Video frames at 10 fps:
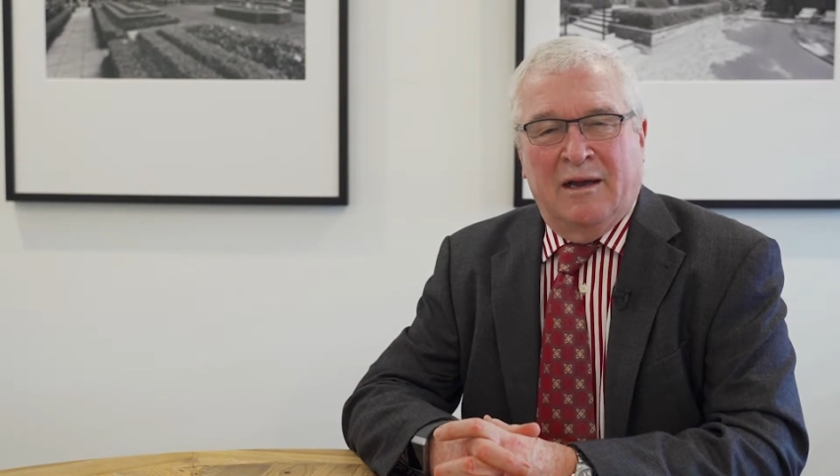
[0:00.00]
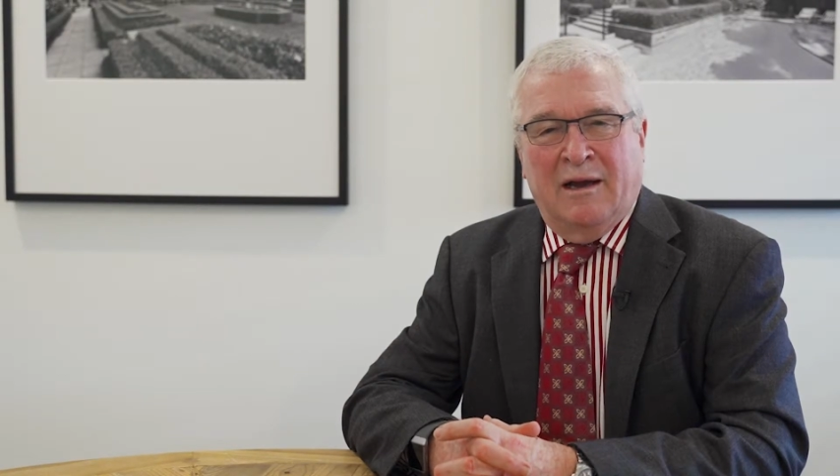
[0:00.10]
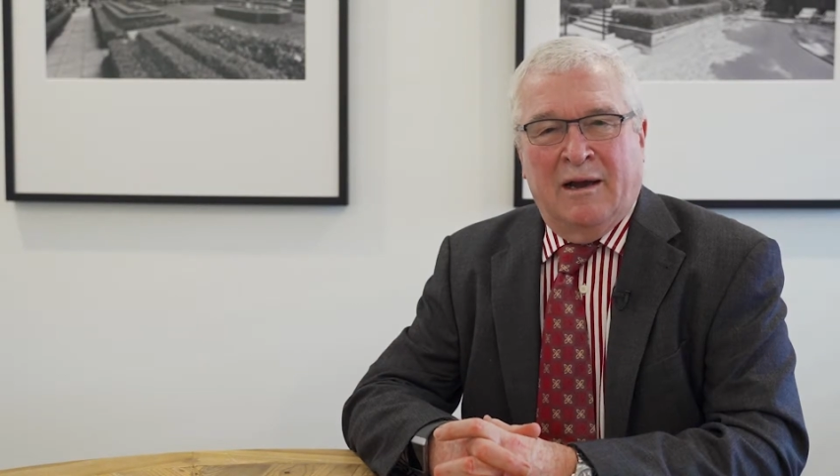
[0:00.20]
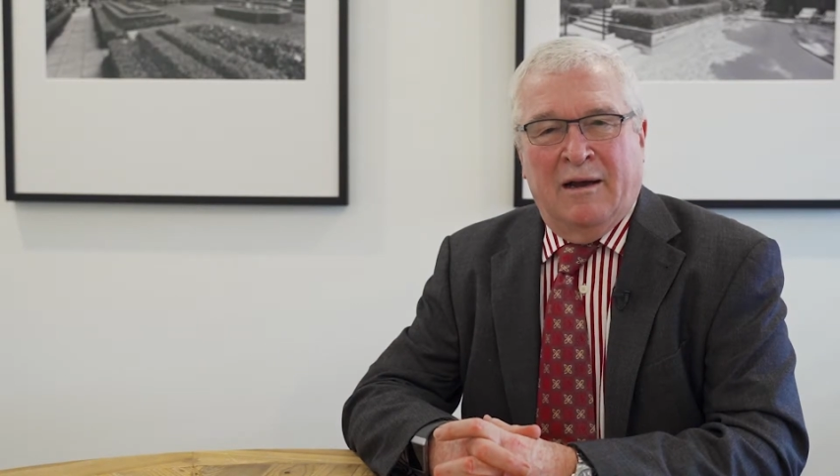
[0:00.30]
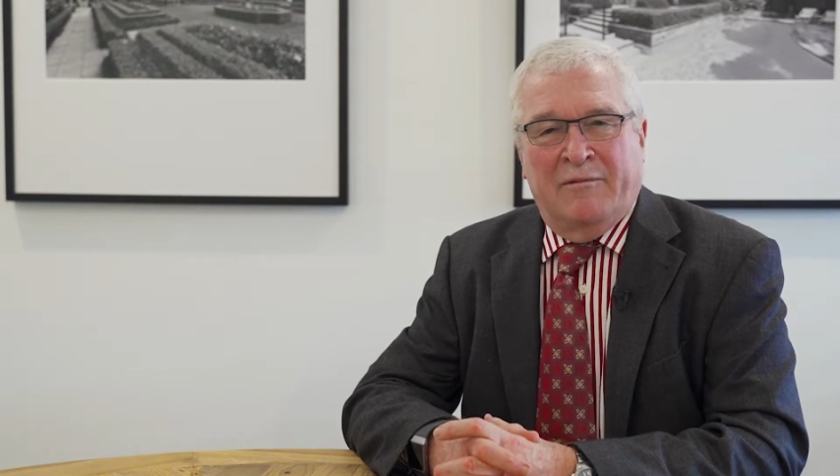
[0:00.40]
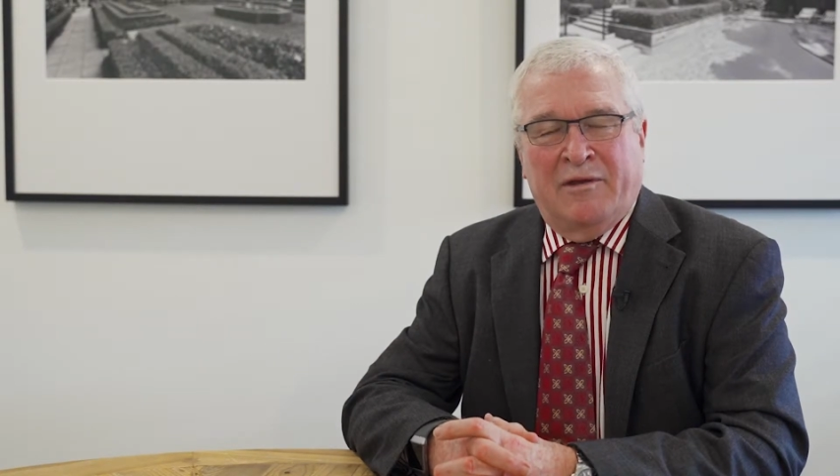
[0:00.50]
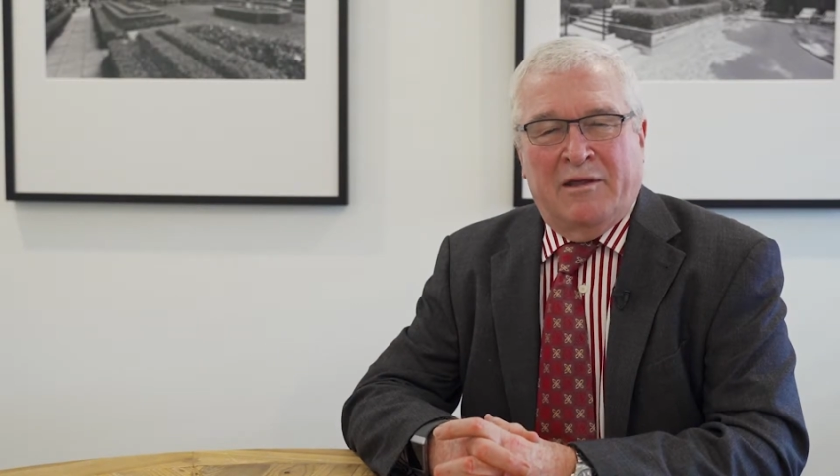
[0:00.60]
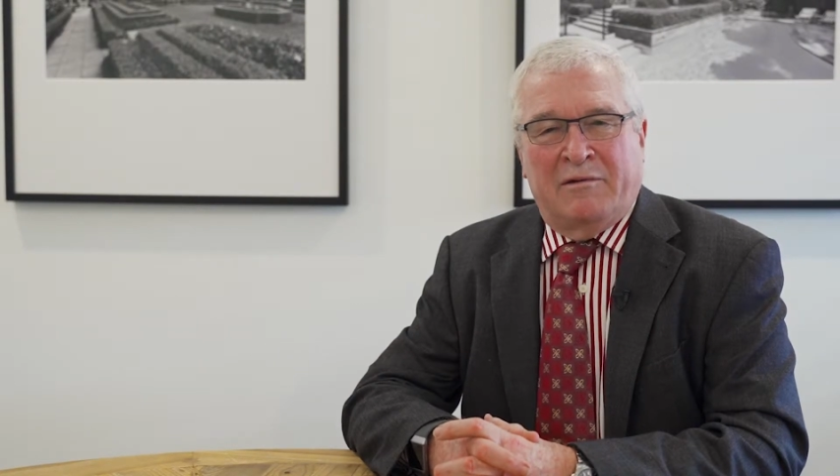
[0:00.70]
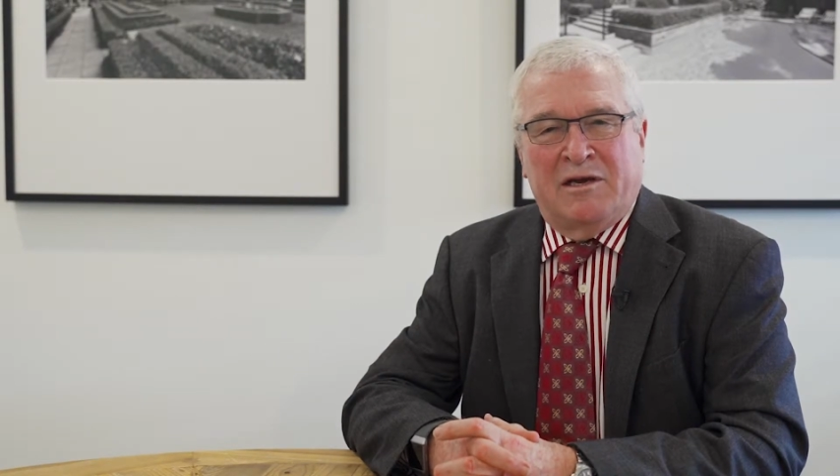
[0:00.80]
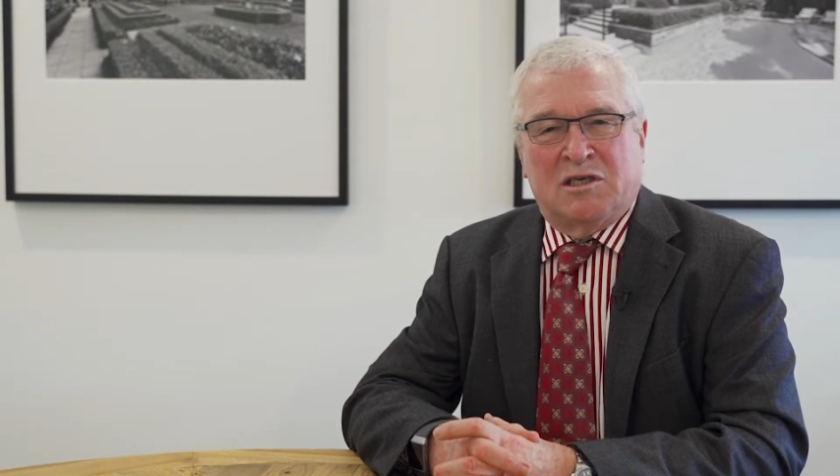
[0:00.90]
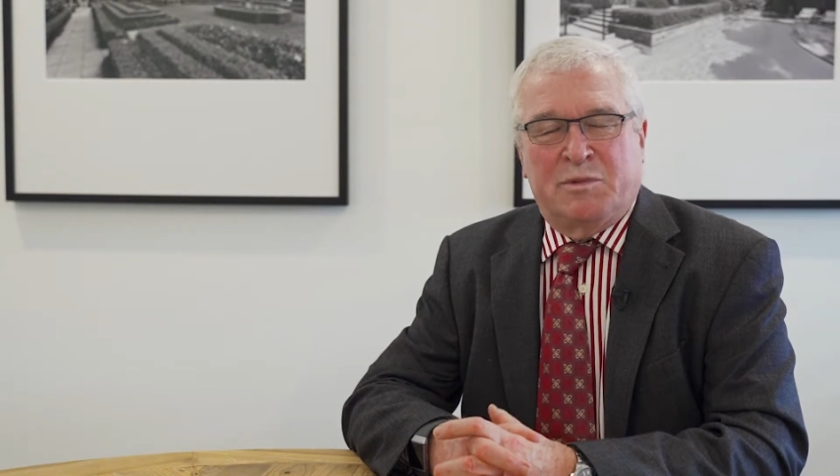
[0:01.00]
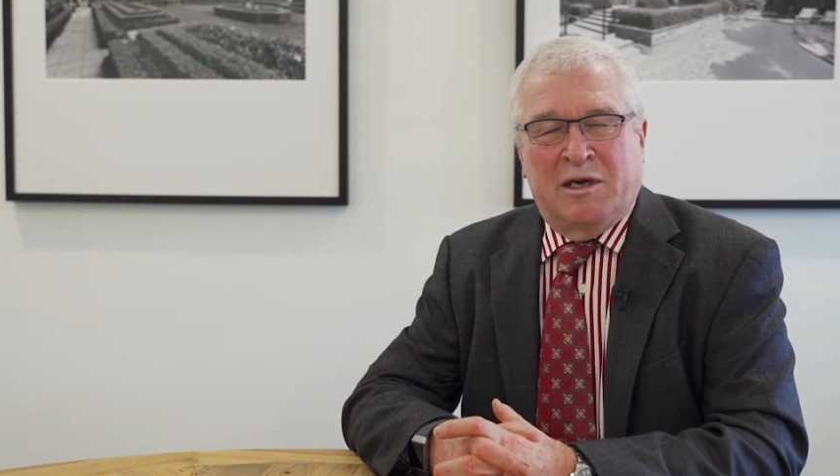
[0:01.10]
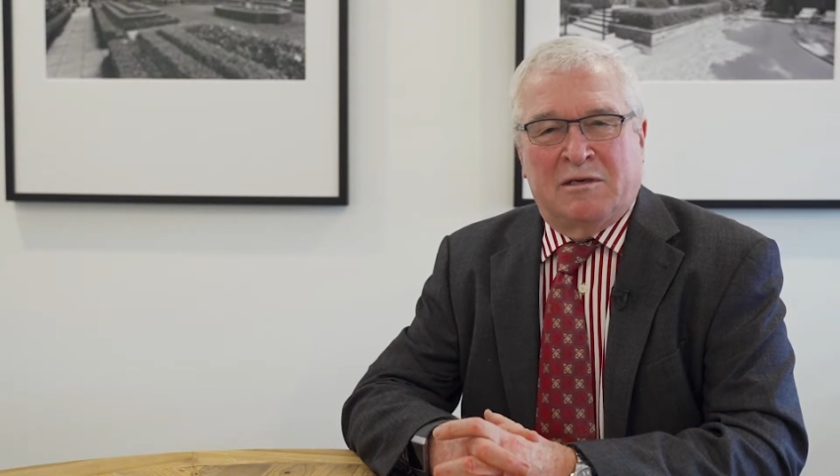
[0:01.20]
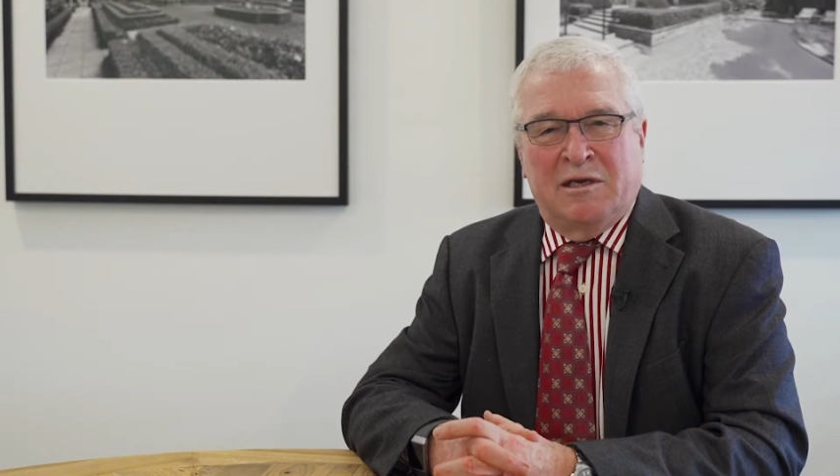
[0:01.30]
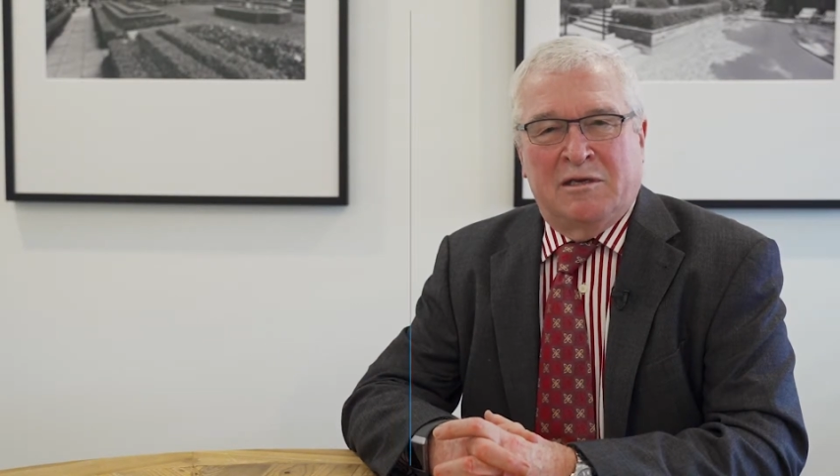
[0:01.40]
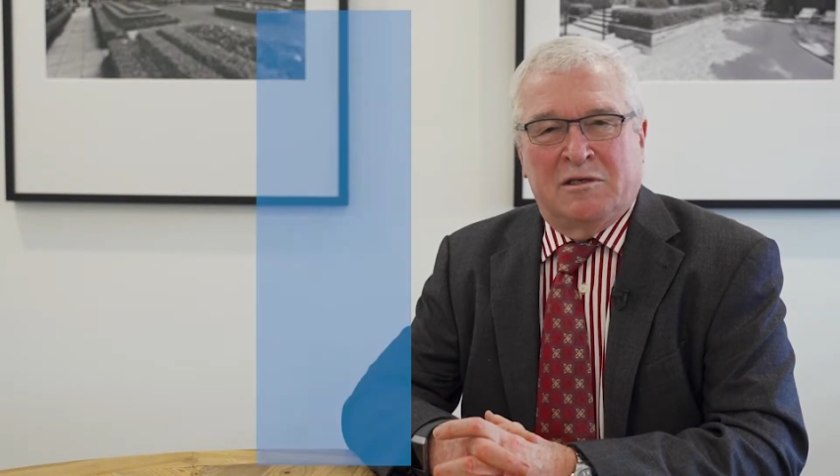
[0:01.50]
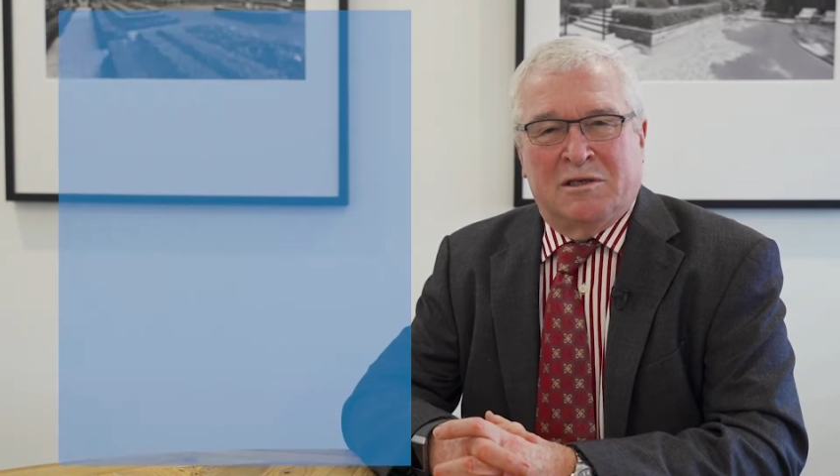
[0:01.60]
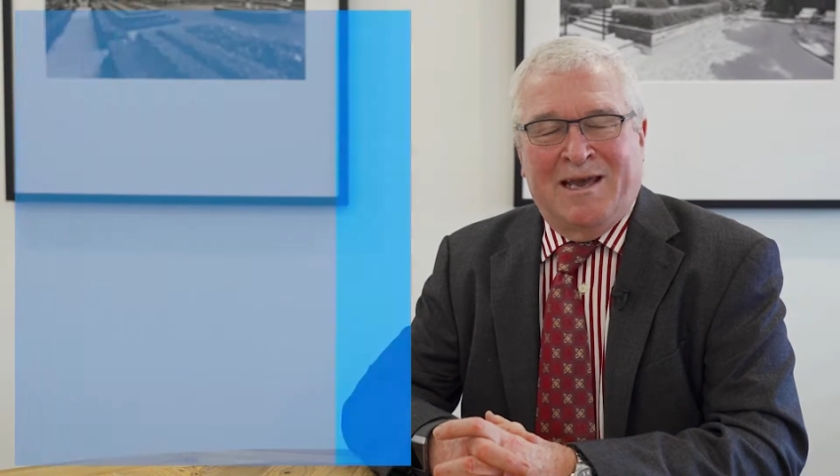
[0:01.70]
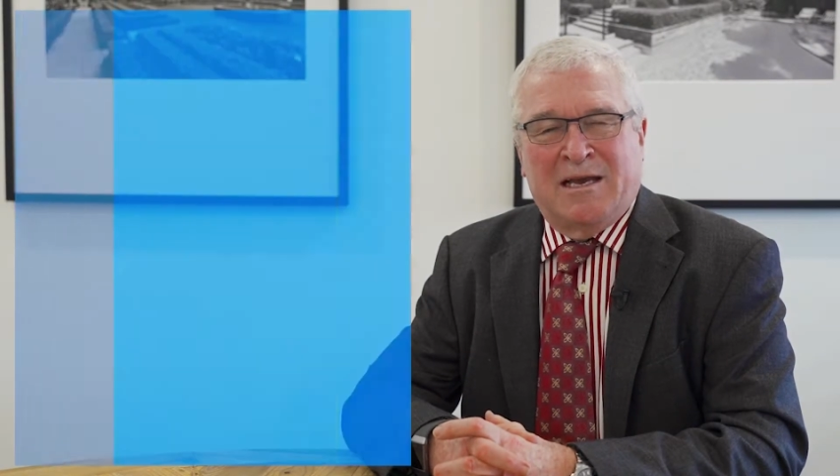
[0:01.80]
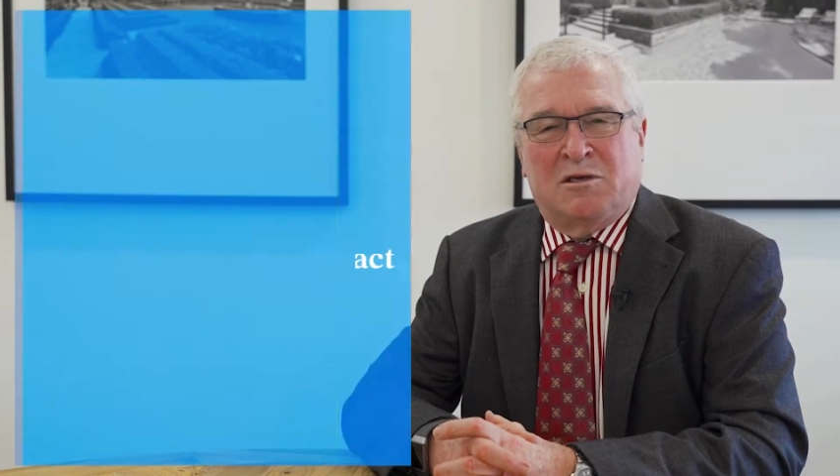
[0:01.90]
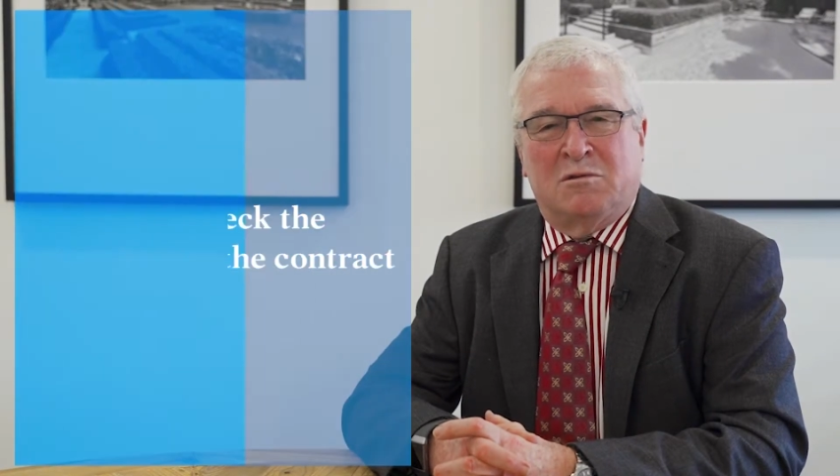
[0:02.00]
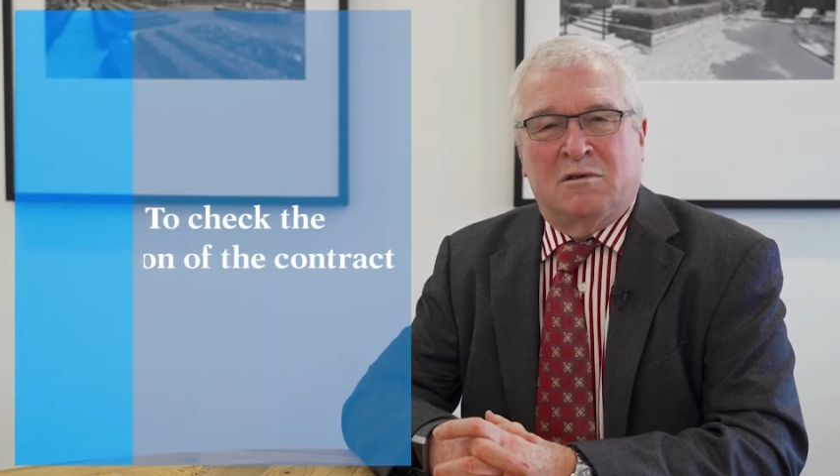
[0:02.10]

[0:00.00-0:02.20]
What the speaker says: The other aspect is the actual